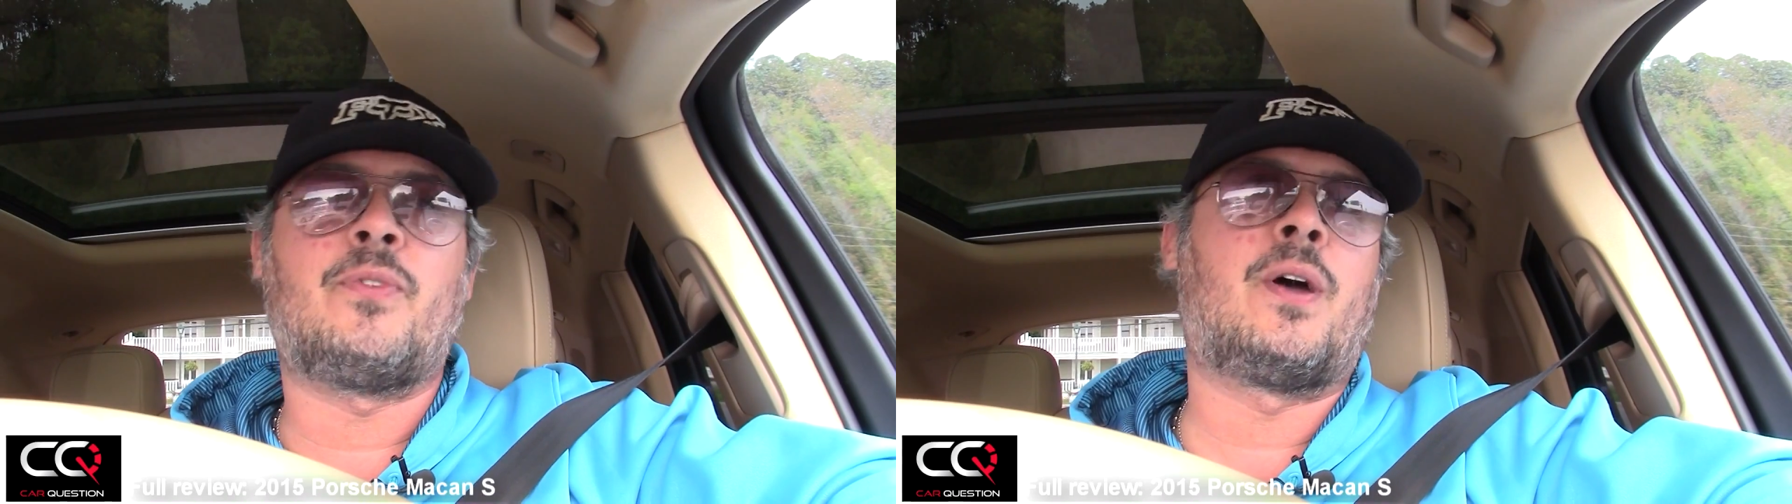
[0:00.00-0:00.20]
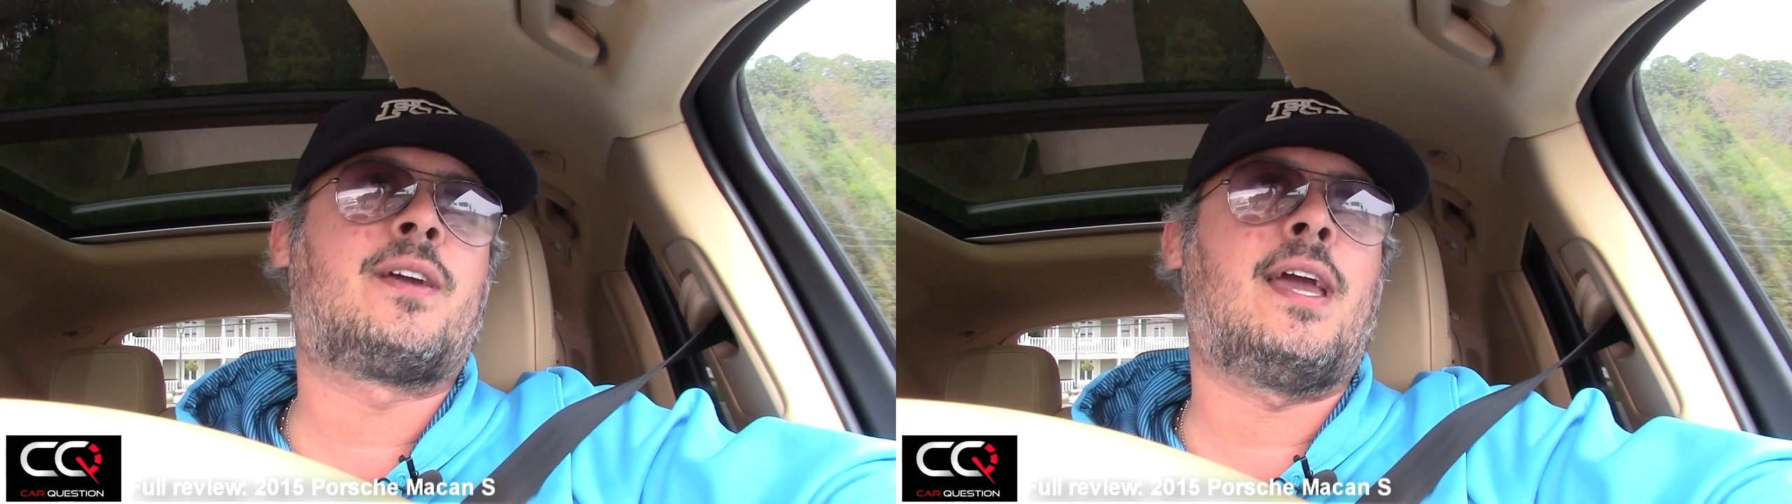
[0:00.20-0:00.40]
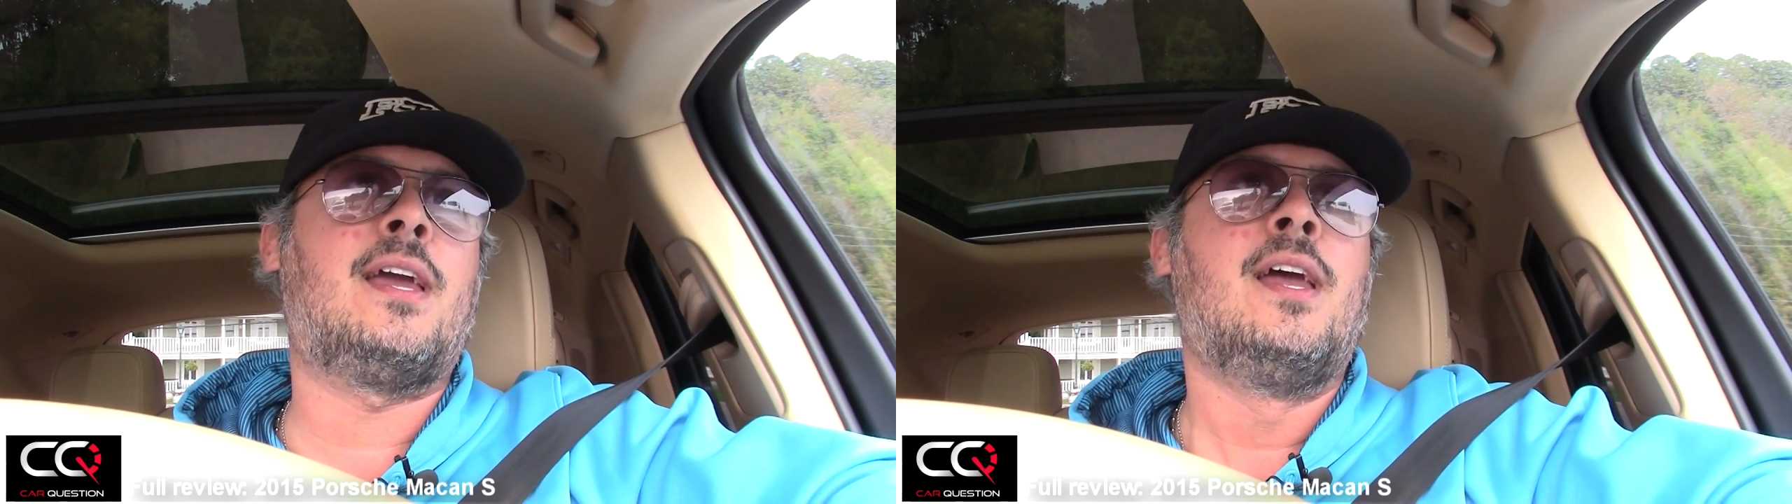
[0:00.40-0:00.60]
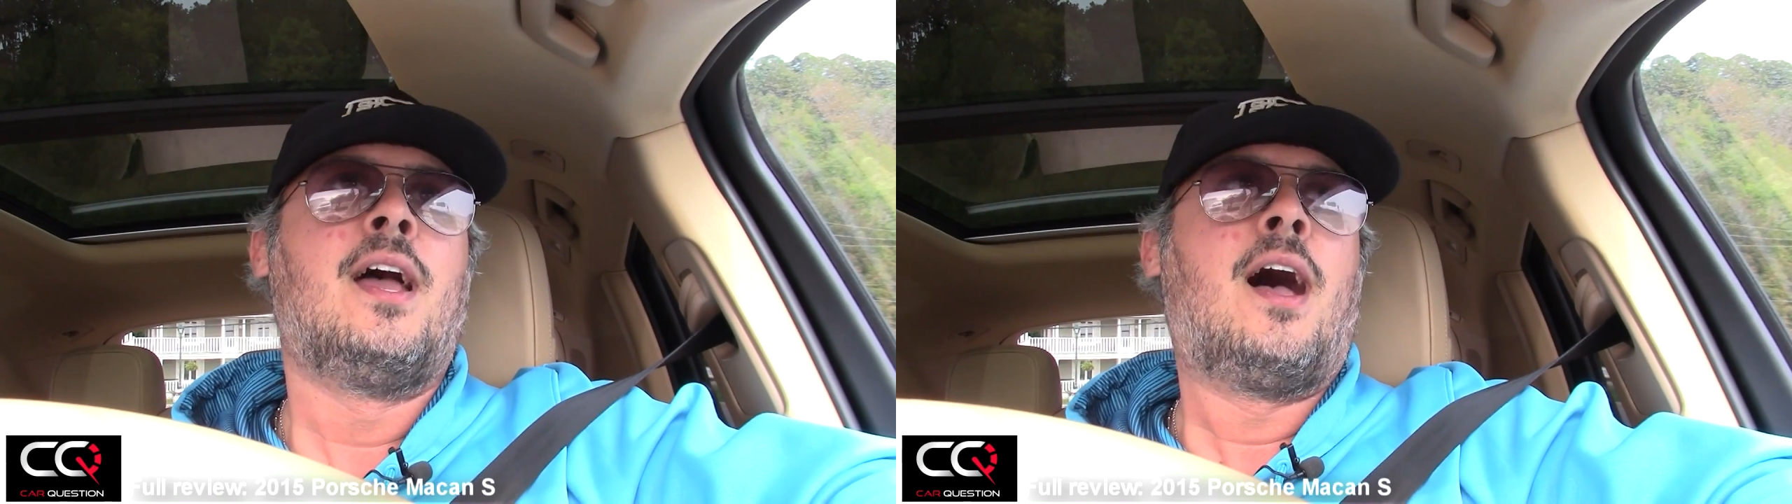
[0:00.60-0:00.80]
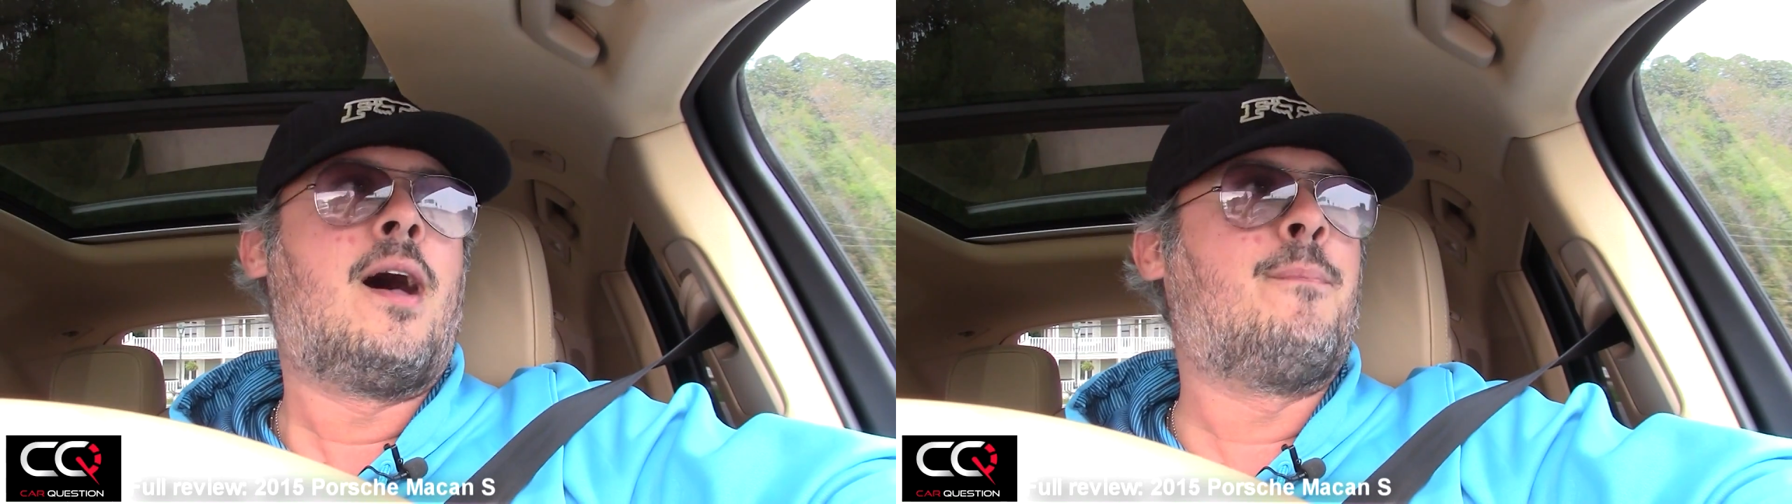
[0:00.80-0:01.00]
Okay,
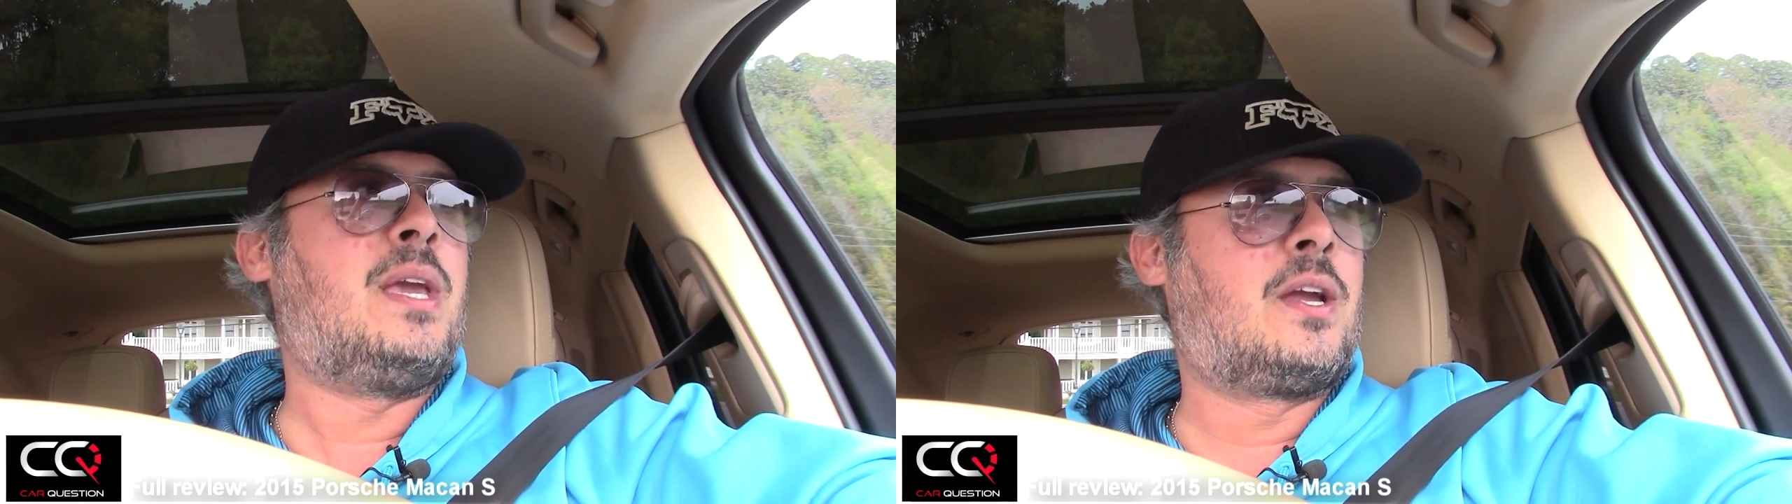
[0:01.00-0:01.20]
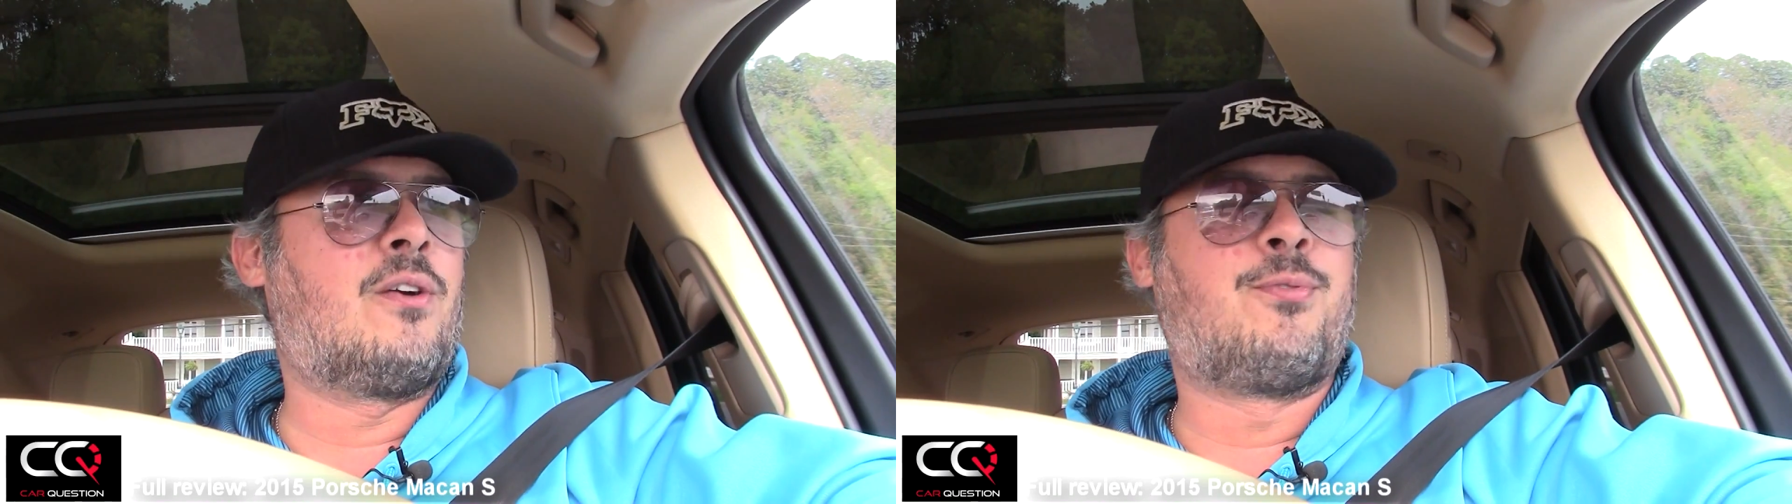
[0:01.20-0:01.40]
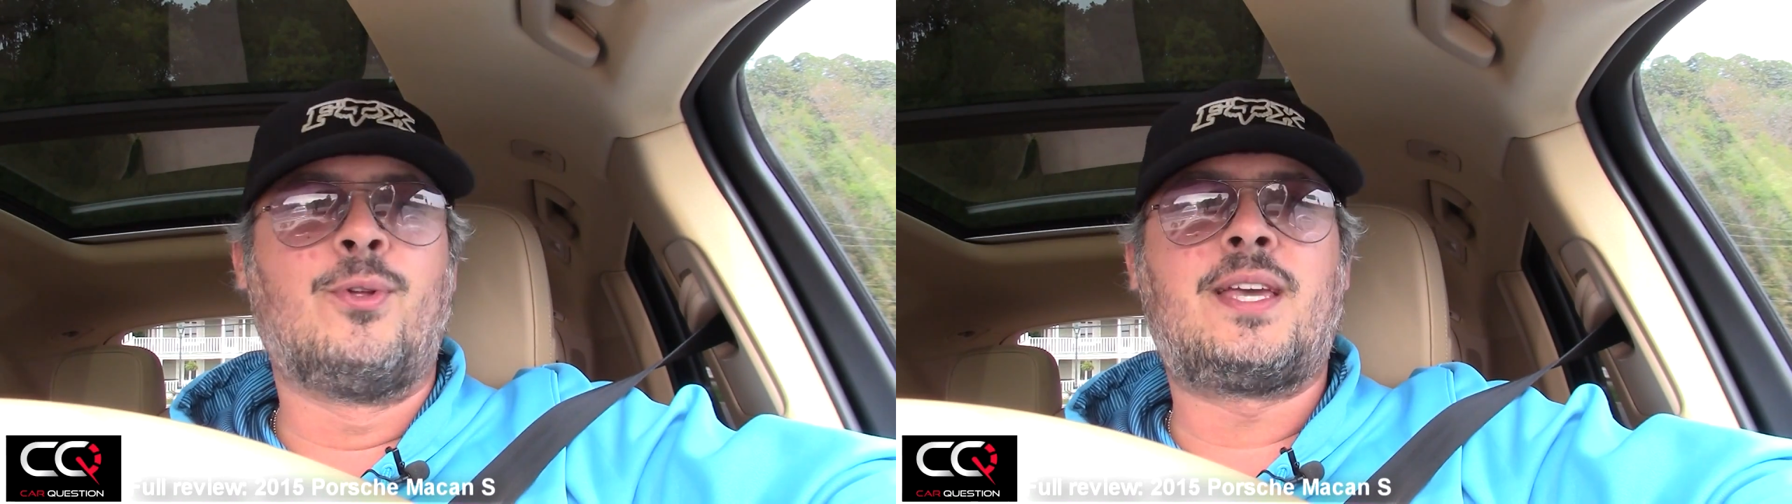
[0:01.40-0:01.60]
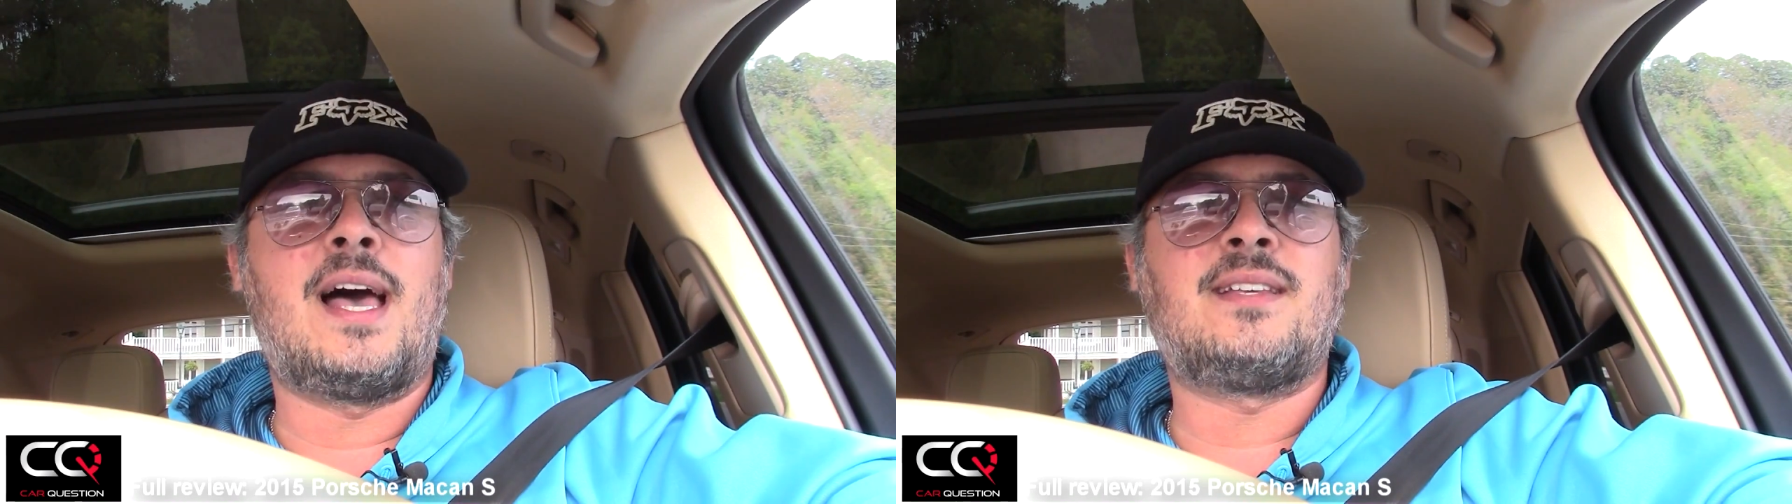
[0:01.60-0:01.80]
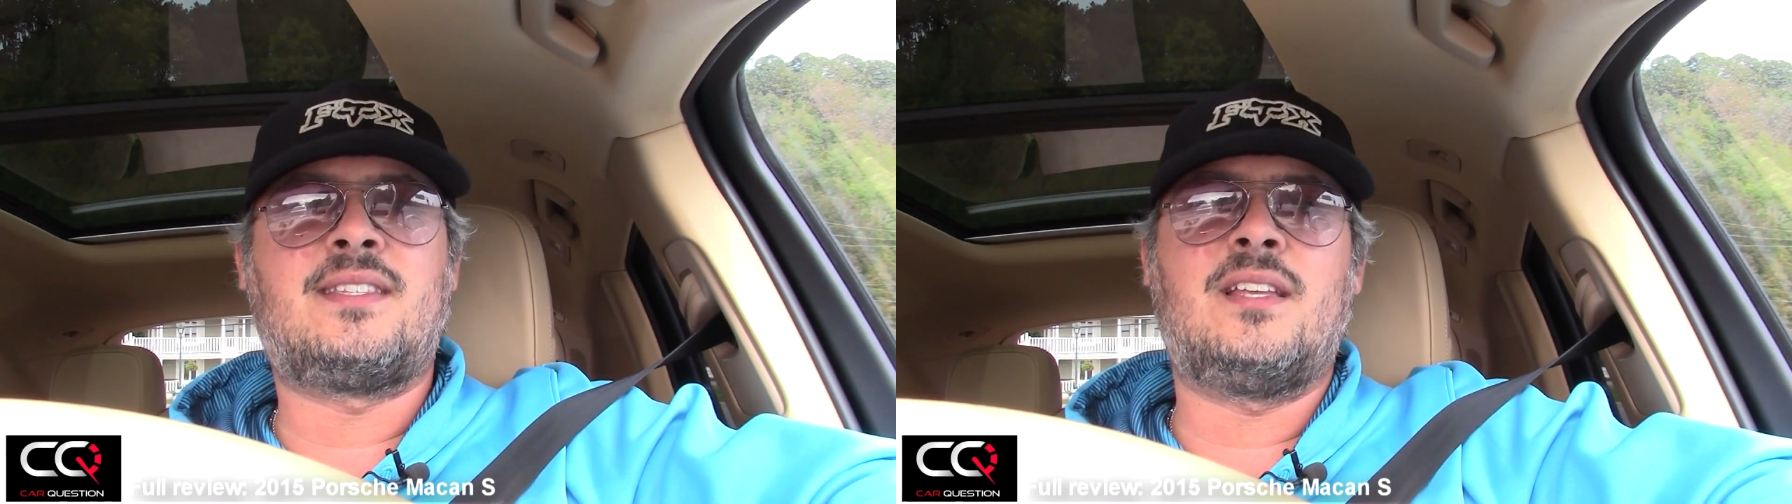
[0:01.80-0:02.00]
be careful, guys.